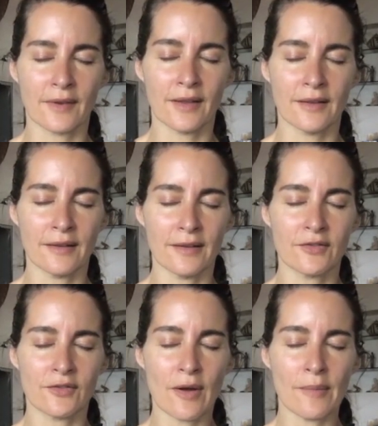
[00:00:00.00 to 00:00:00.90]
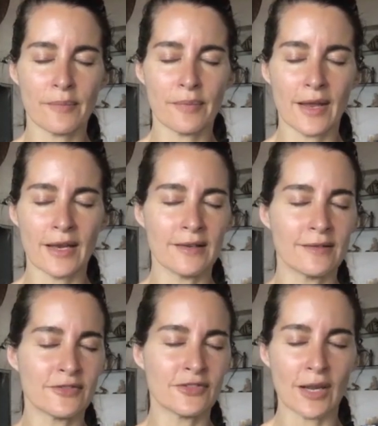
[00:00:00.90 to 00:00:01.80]
And let's drop any
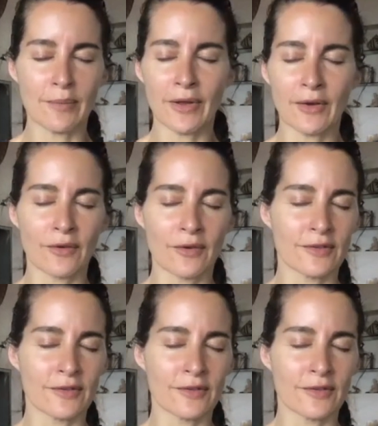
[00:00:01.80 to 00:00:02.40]
shaping or